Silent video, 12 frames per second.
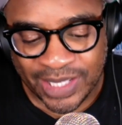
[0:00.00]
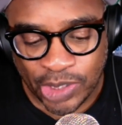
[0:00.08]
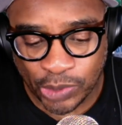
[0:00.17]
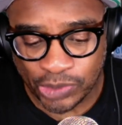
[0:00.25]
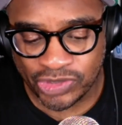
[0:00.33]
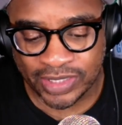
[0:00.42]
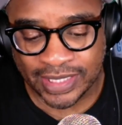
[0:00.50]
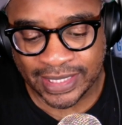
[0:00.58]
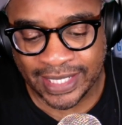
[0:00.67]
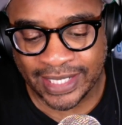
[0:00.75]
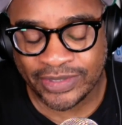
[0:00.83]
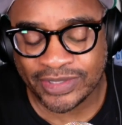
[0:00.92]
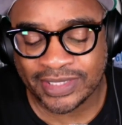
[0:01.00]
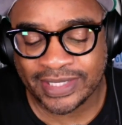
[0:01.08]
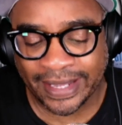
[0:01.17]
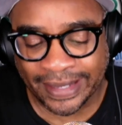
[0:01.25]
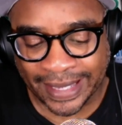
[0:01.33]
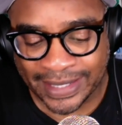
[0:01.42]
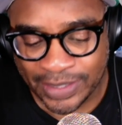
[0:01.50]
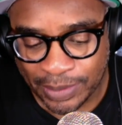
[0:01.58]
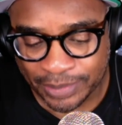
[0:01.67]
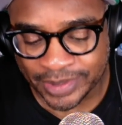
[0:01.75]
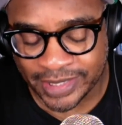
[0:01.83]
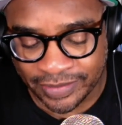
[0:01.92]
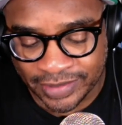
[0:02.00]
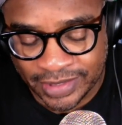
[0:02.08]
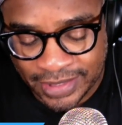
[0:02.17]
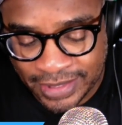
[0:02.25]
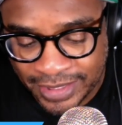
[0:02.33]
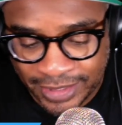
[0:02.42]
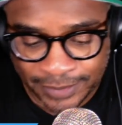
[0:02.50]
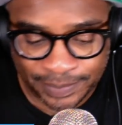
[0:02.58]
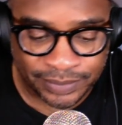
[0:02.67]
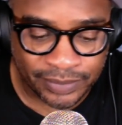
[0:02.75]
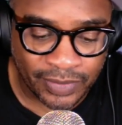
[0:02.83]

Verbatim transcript: Who should the Lakers take at number 17?